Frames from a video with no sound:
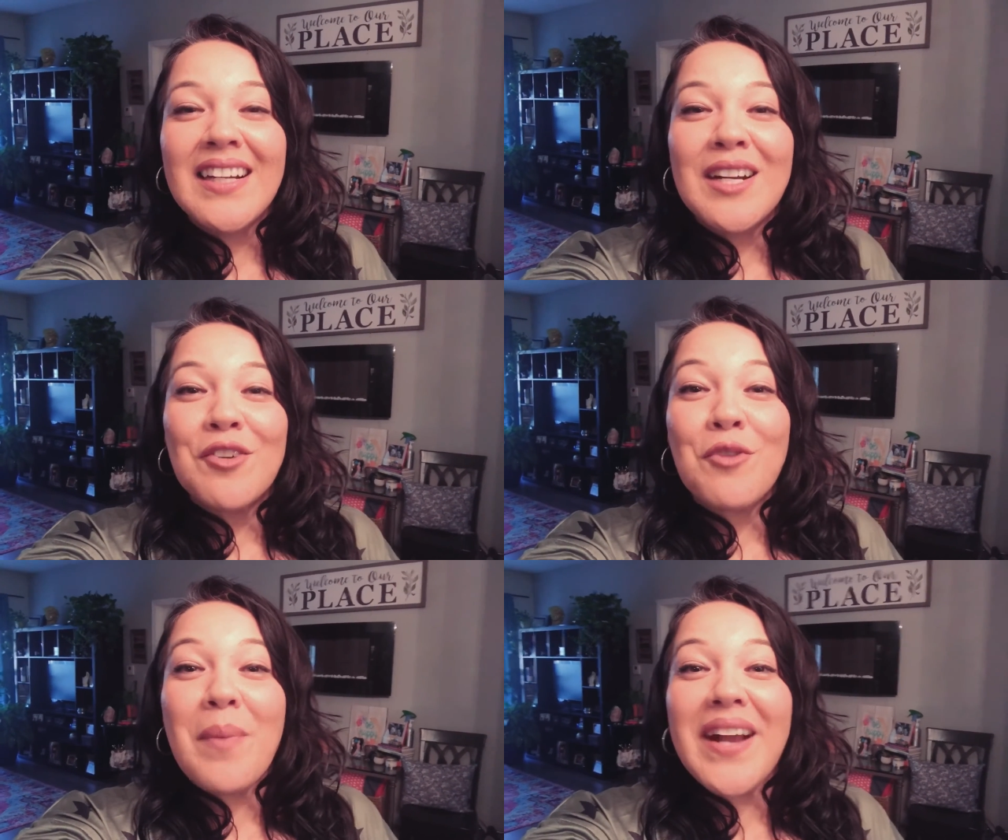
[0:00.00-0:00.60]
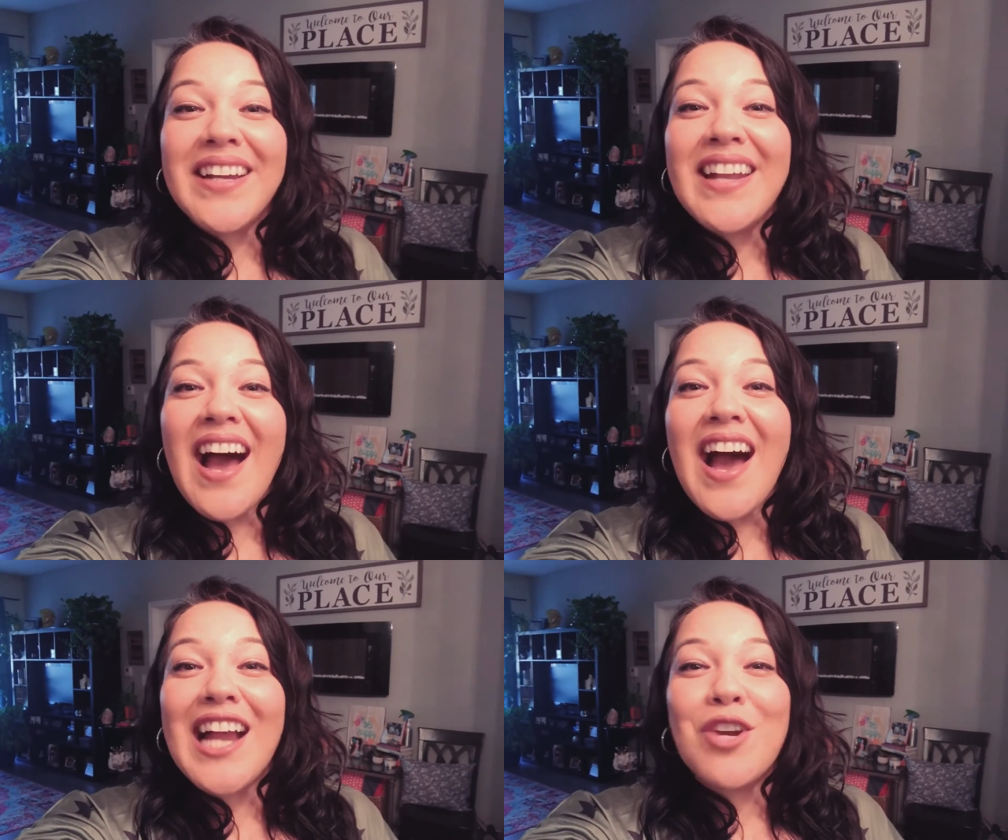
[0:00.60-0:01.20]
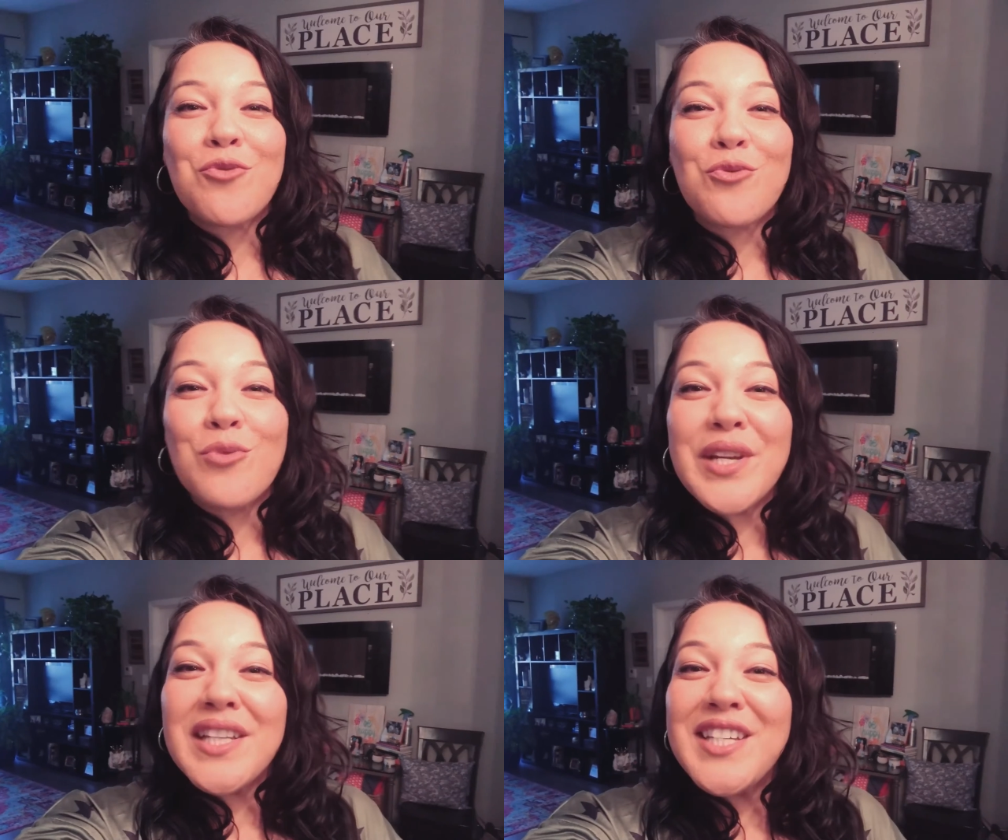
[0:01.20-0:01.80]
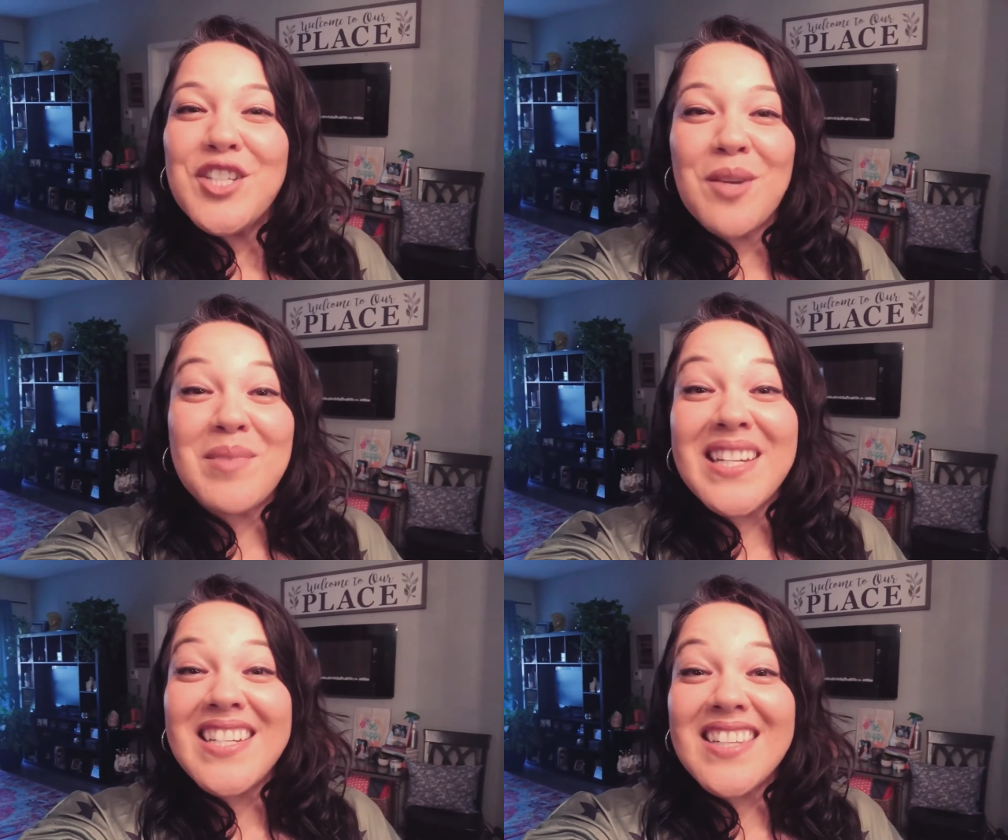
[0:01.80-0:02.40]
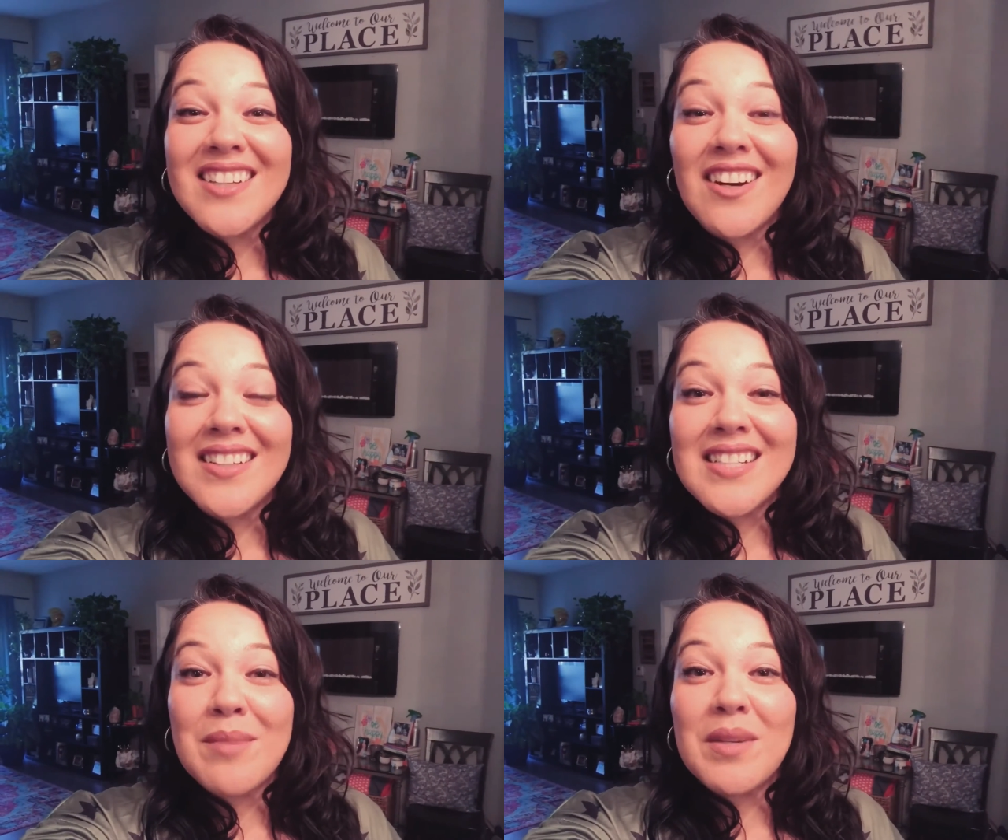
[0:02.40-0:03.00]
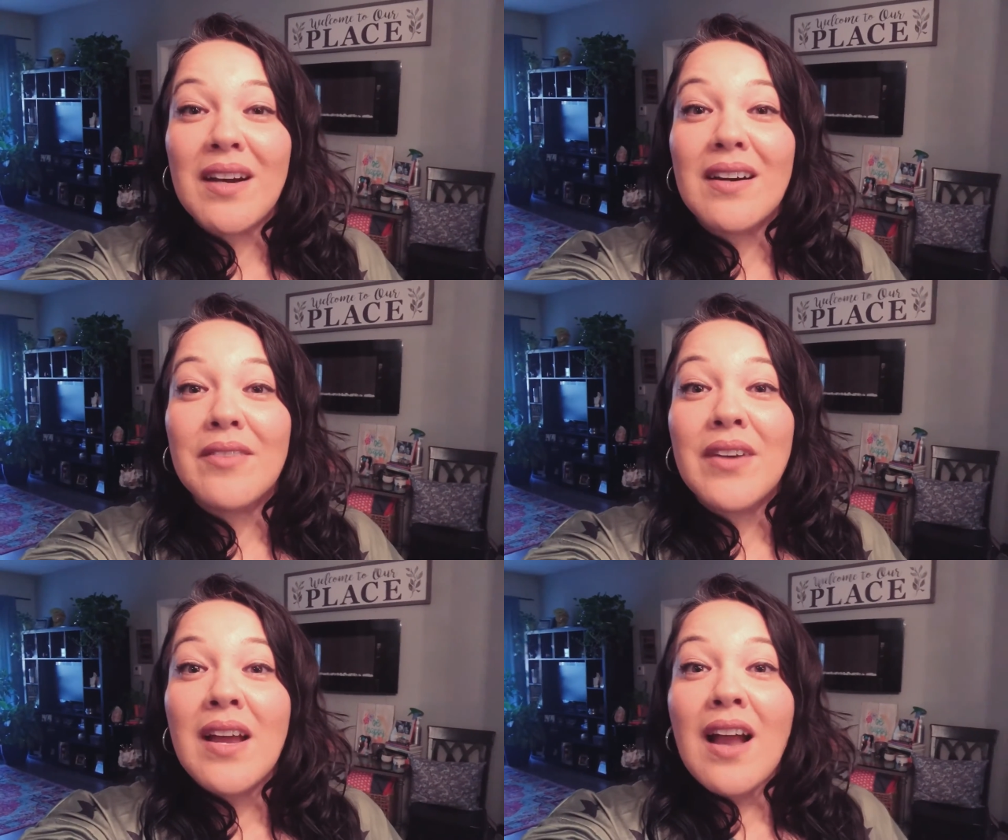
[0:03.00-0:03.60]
Rebecca and I really jumped into the concept of